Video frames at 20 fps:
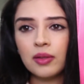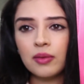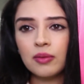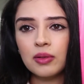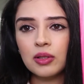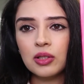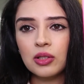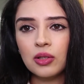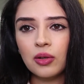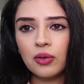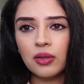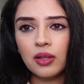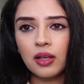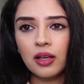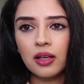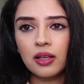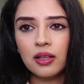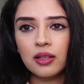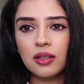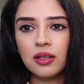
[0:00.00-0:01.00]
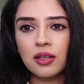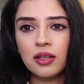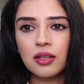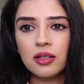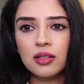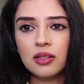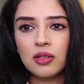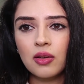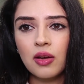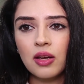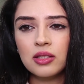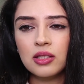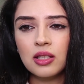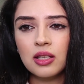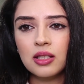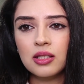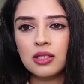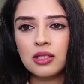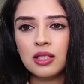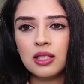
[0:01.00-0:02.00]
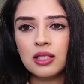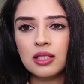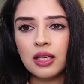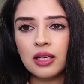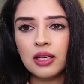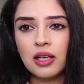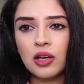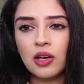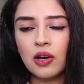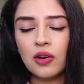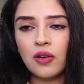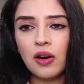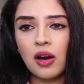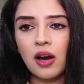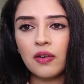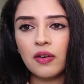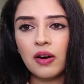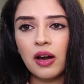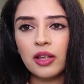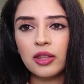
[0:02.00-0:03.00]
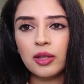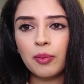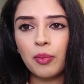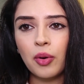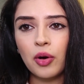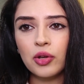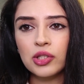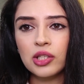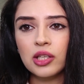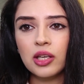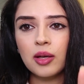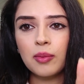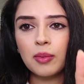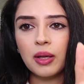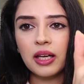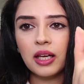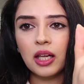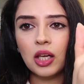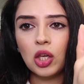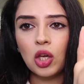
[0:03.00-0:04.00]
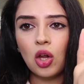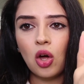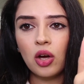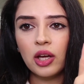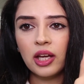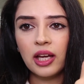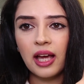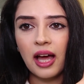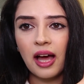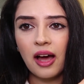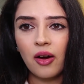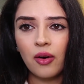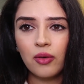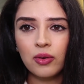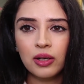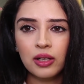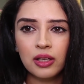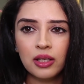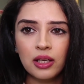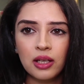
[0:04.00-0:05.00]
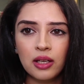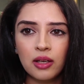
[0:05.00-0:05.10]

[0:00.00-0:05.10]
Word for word: Let me show that so as you can see it's like a Garara at the bottom like a long gown